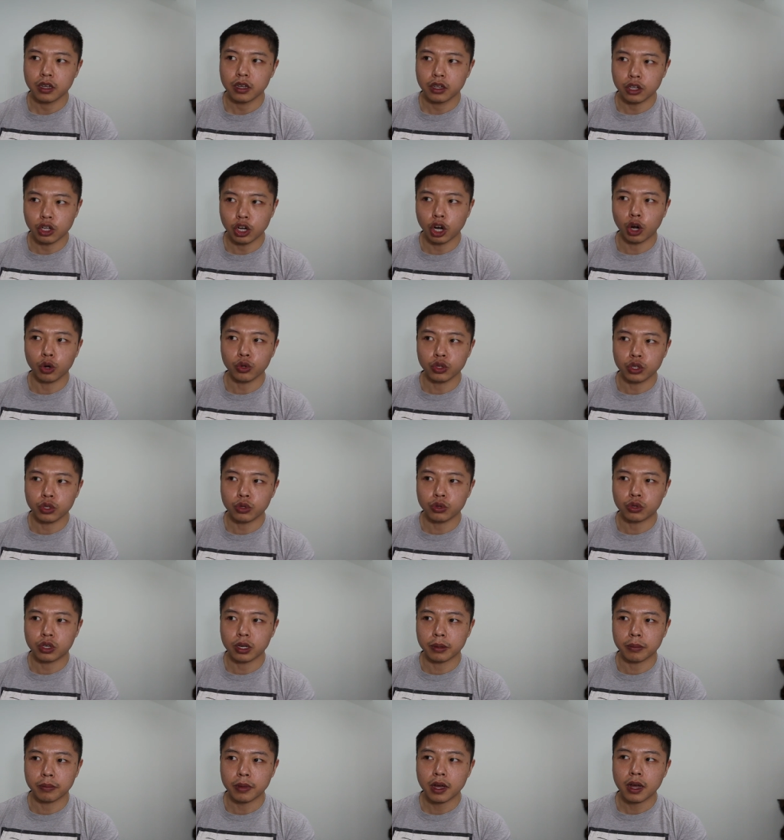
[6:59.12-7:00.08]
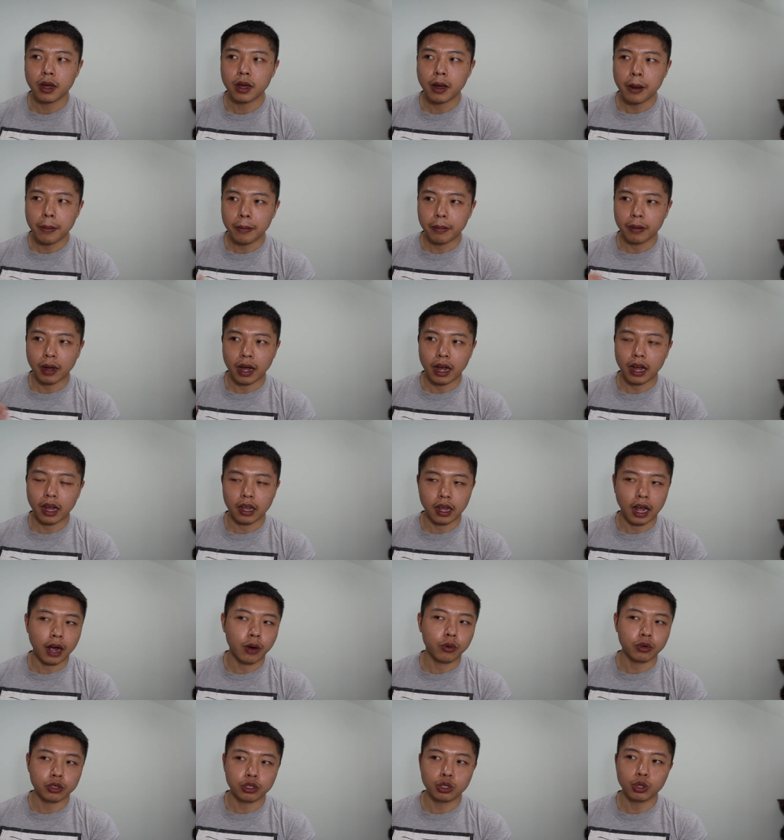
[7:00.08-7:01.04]
you know, you can,
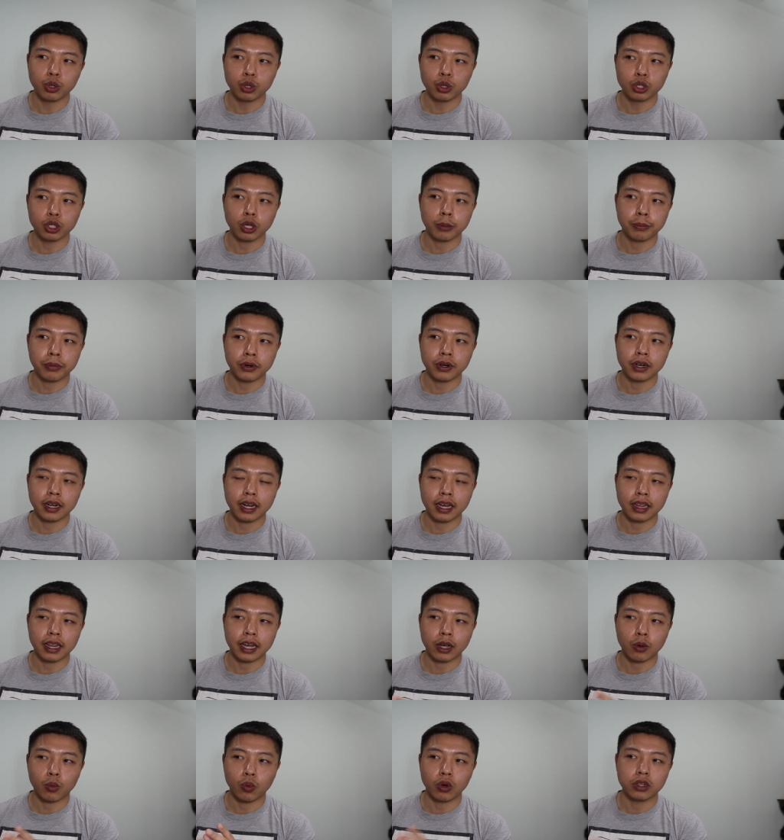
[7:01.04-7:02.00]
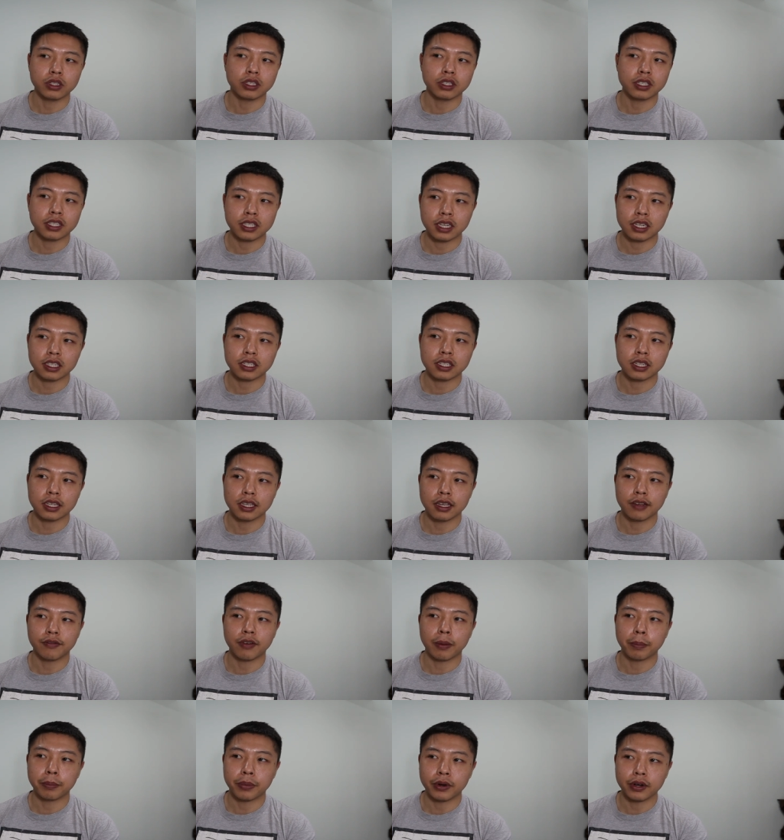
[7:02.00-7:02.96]
I would usually put it at like 160
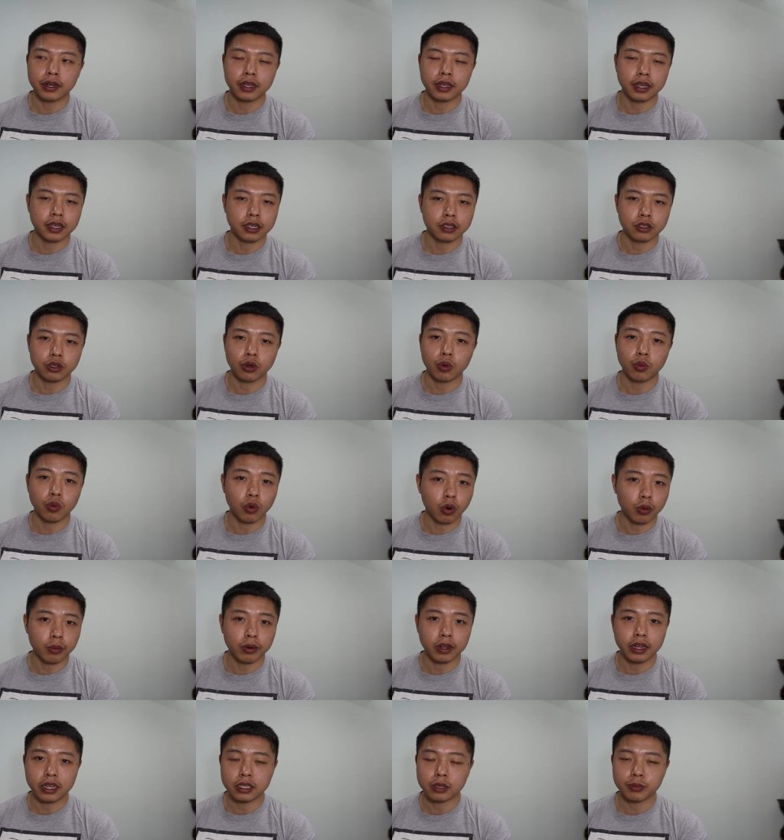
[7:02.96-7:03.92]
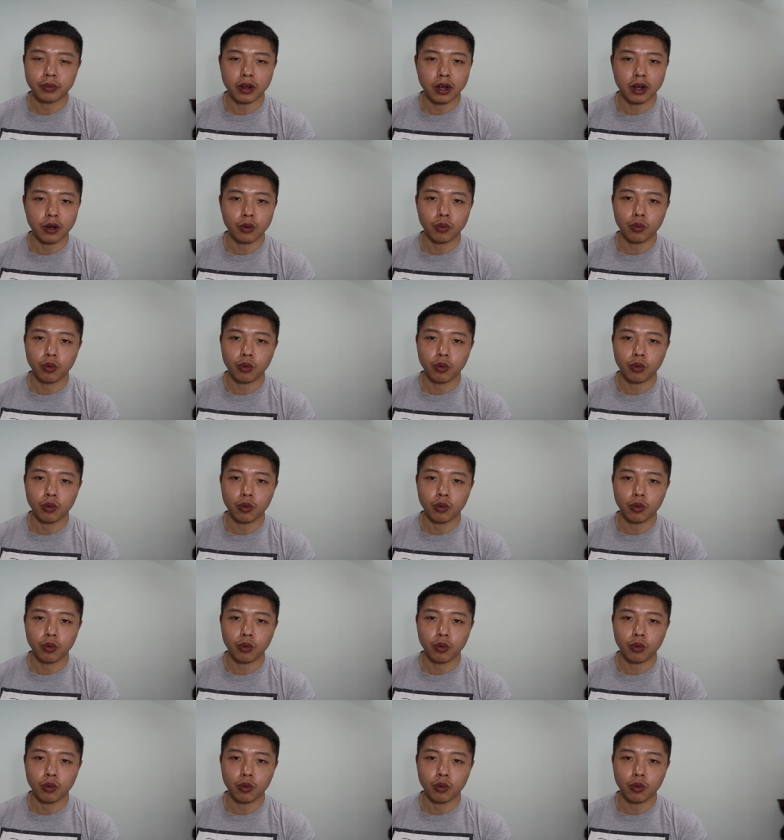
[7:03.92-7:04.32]
if I'm putting it into a warmer that's about